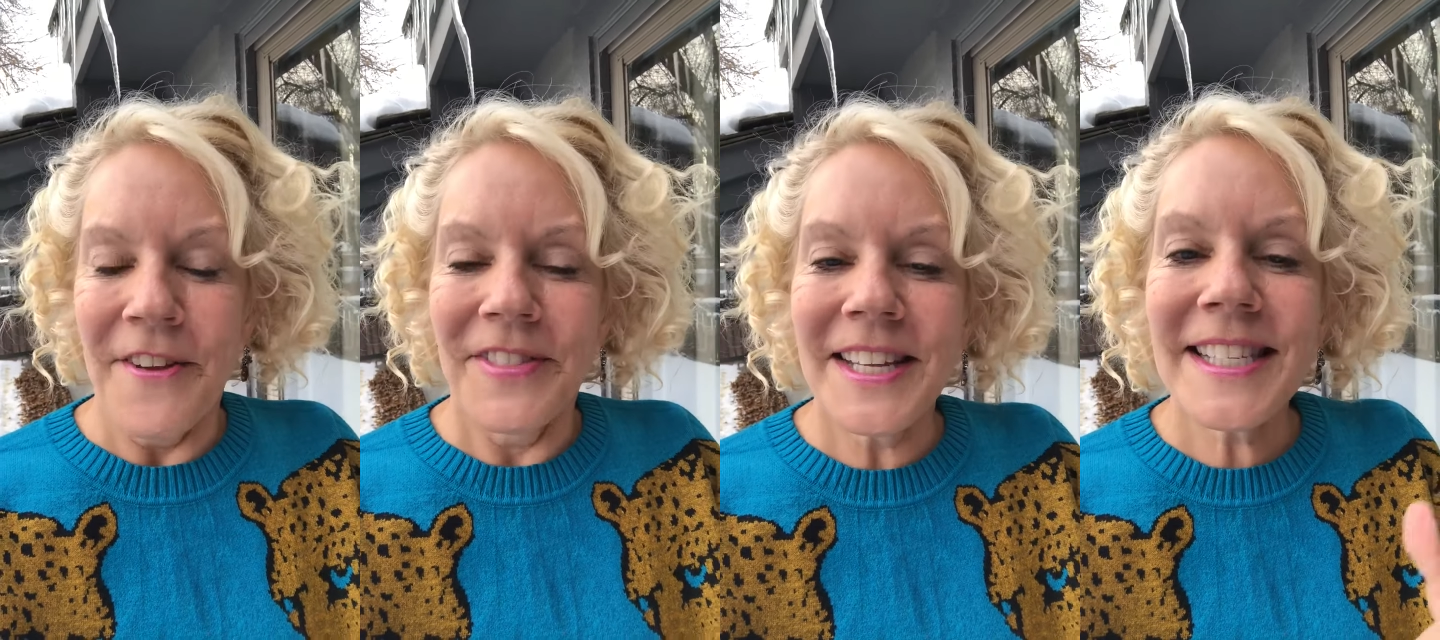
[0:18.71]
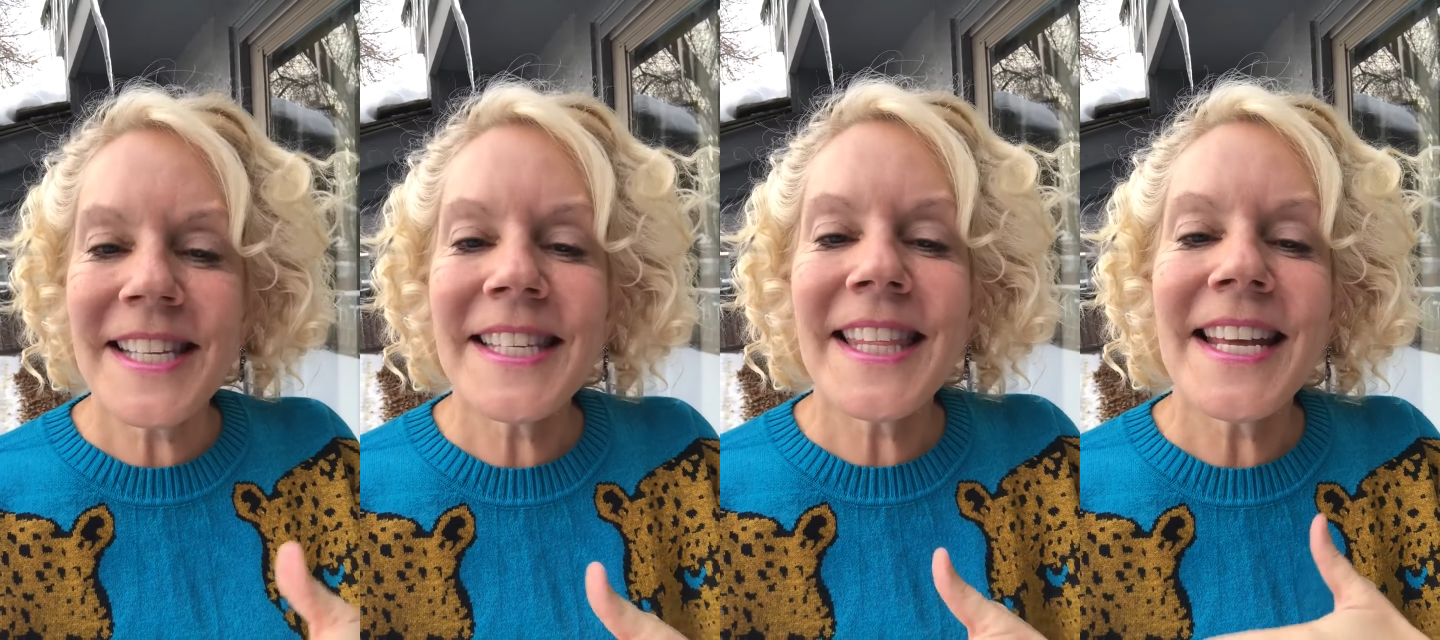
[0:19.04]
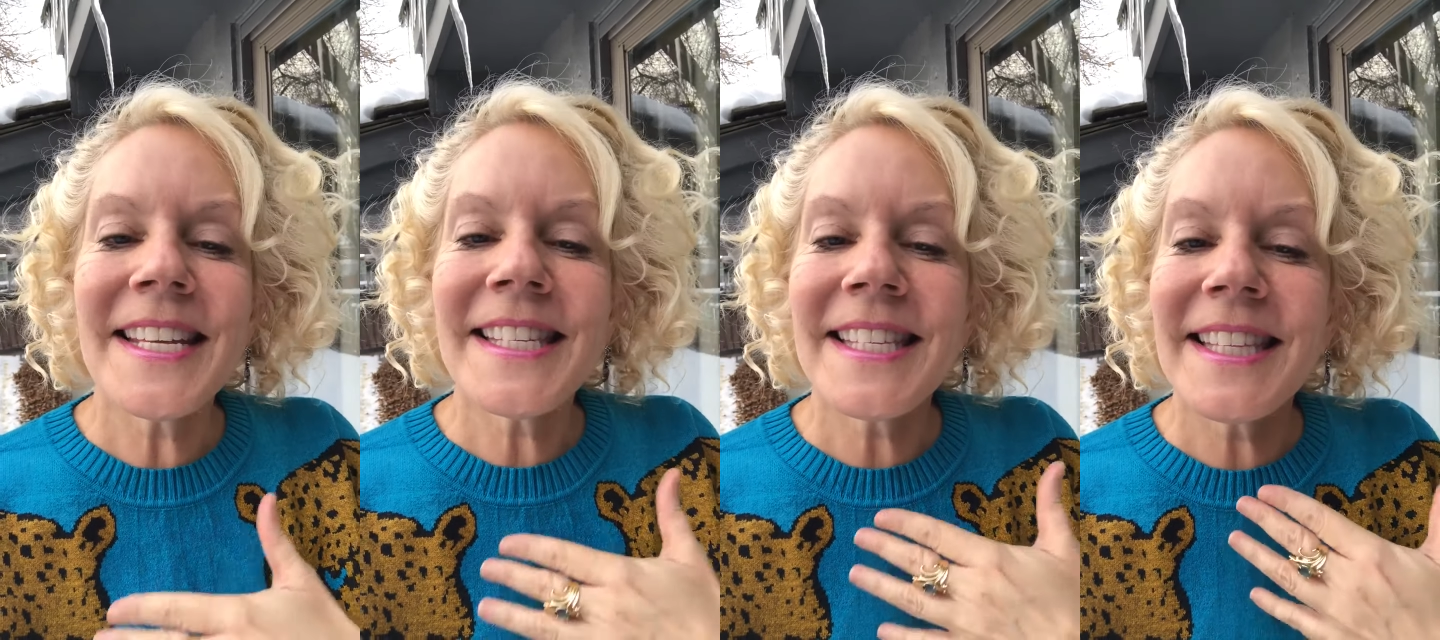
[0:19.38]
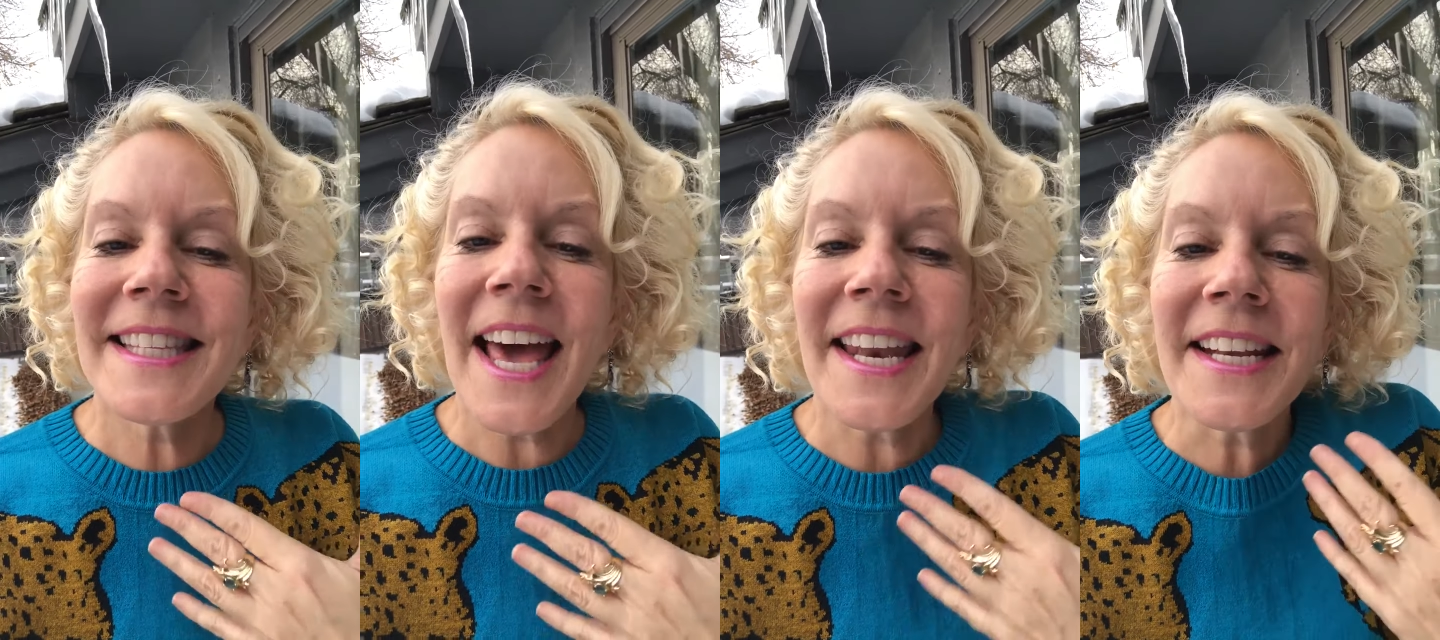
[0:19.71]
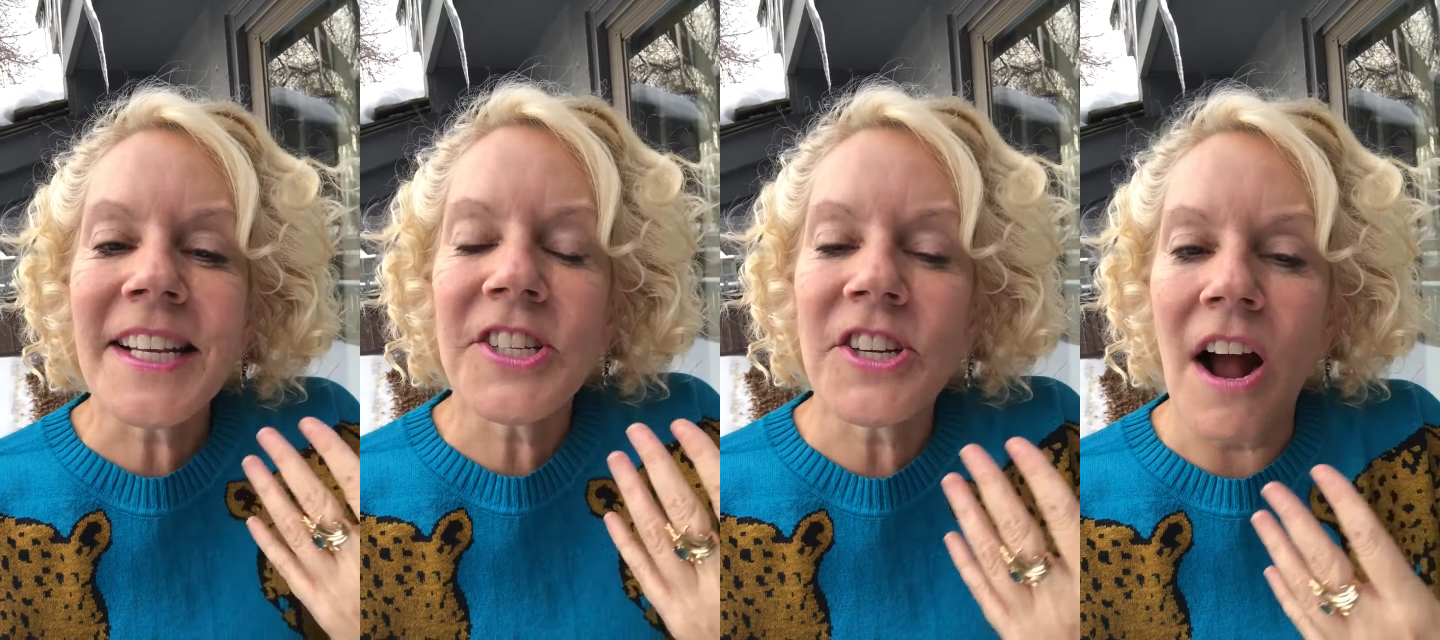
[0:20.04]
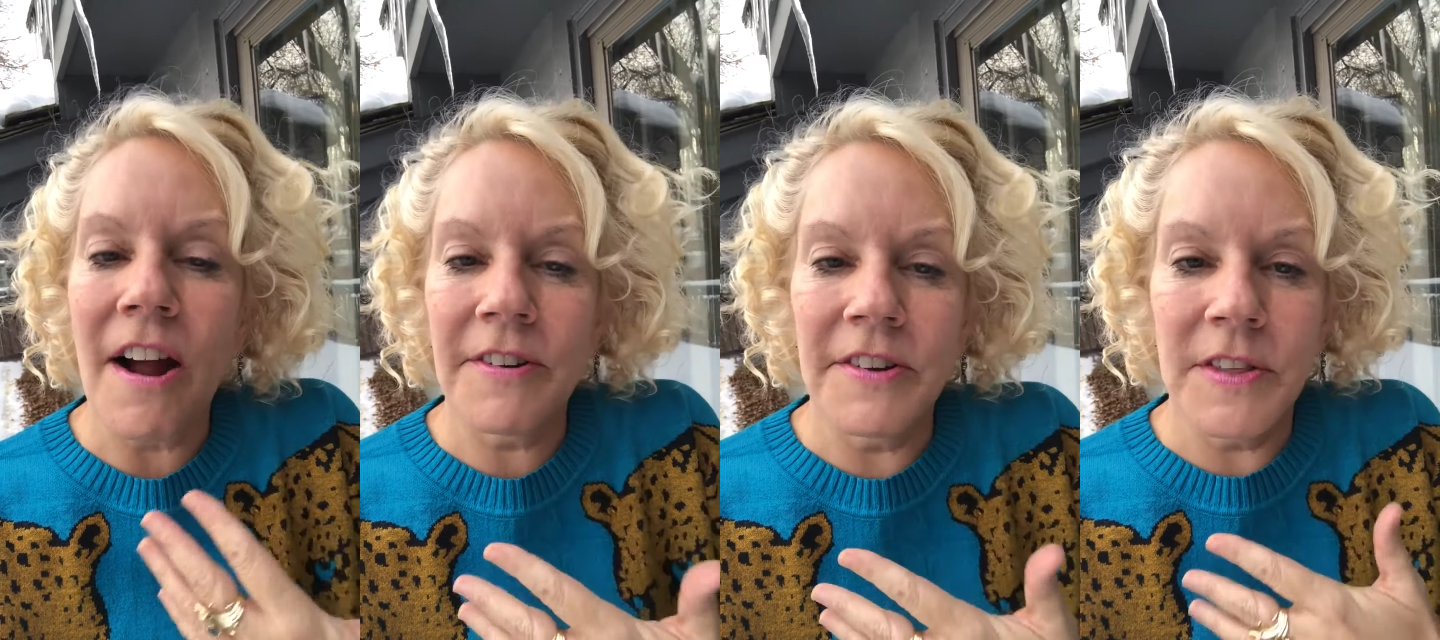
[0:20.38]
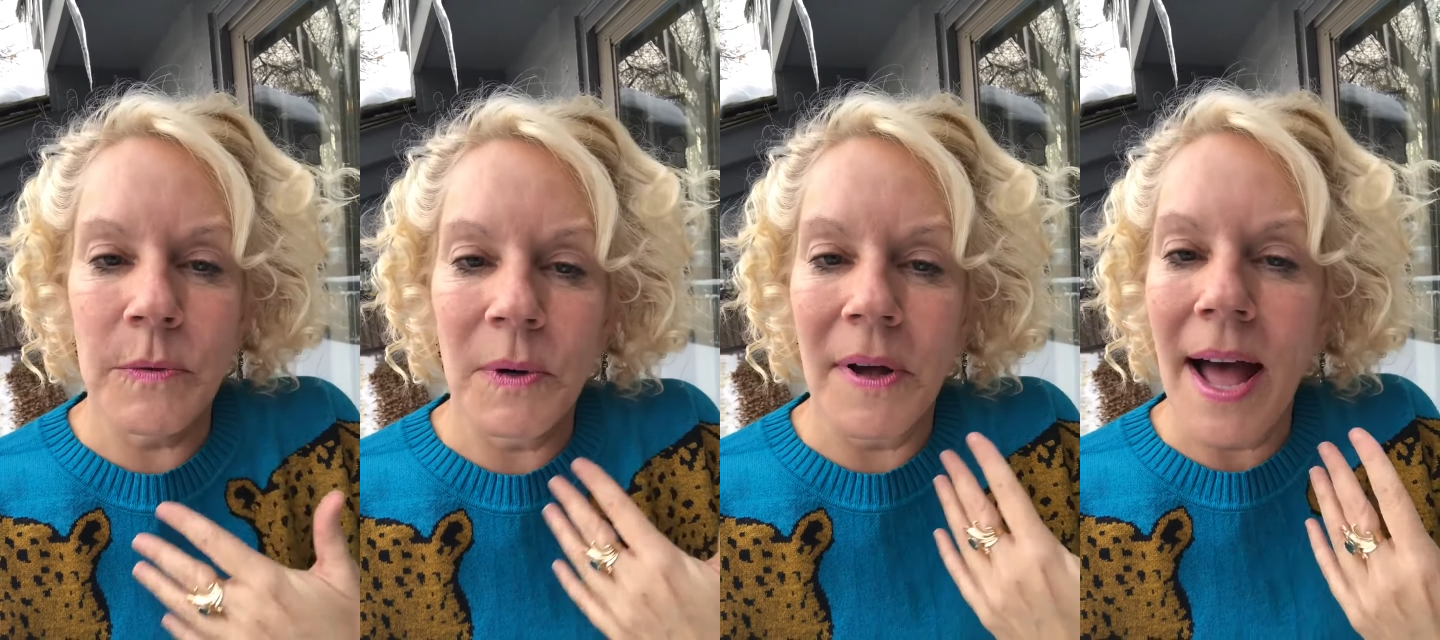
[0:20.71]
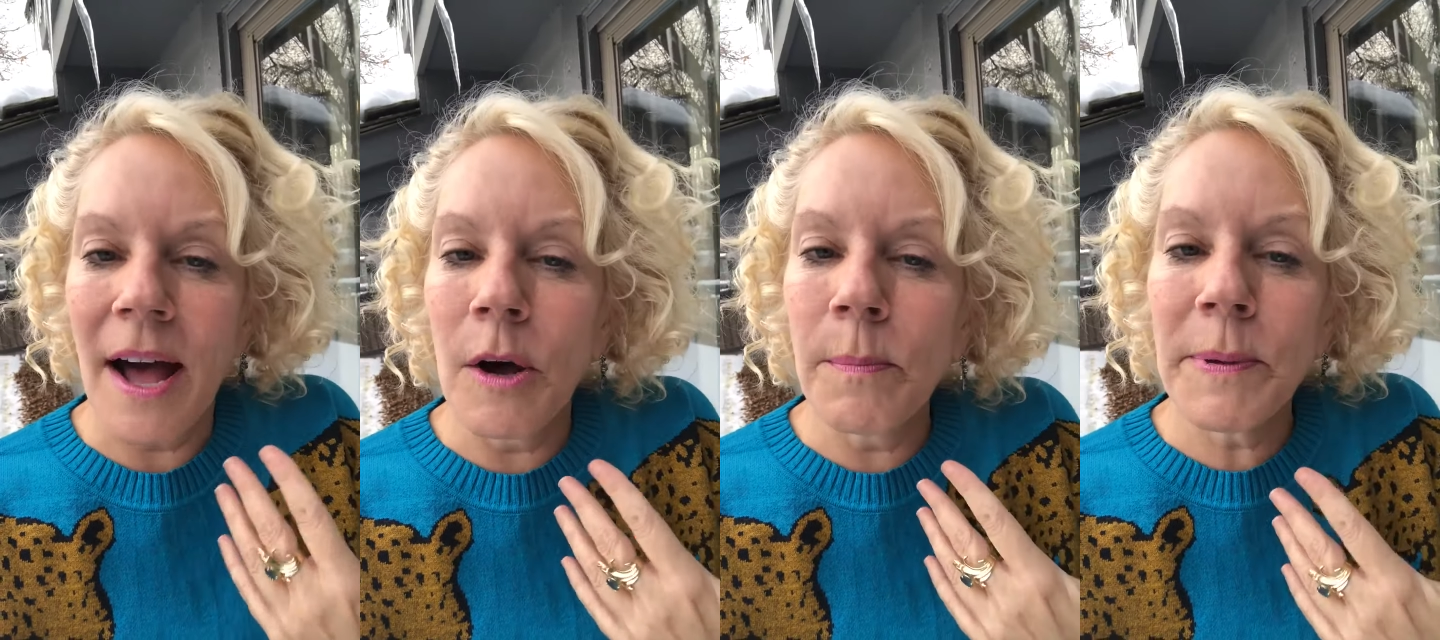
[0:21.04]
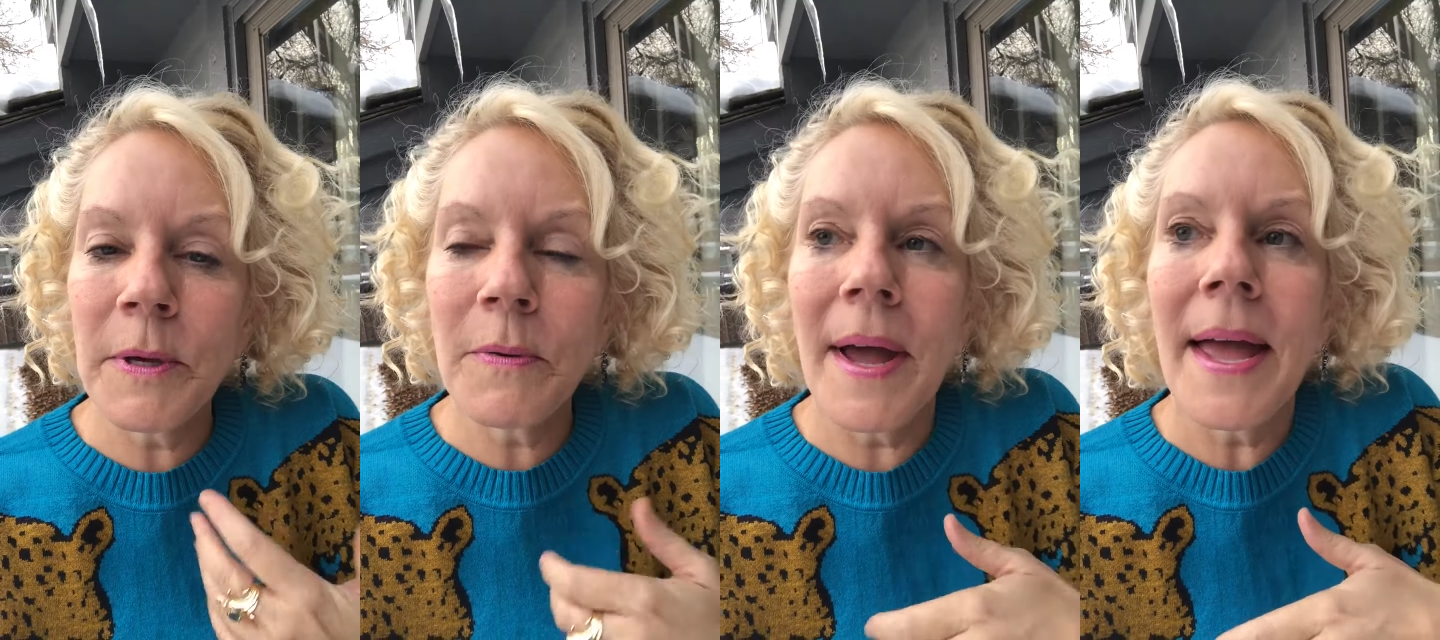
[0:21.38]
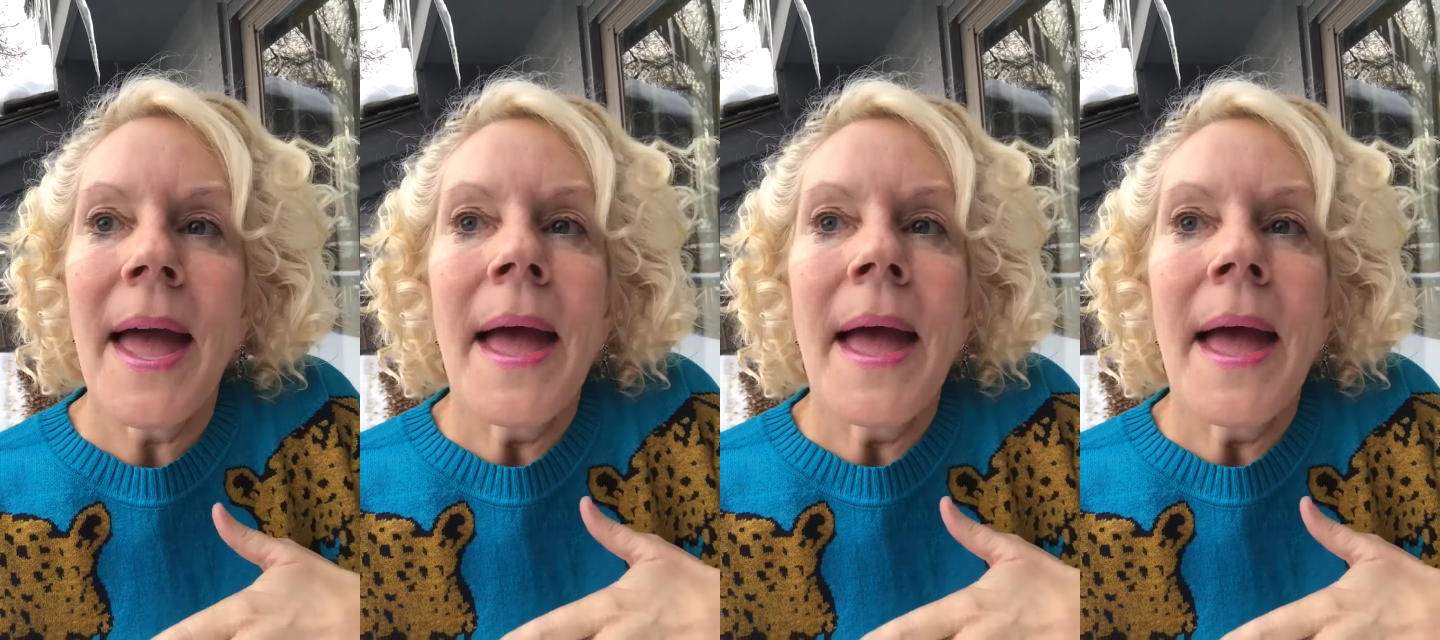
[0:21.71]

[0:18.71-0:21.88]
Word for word: This is the aesthetic chakra that will help you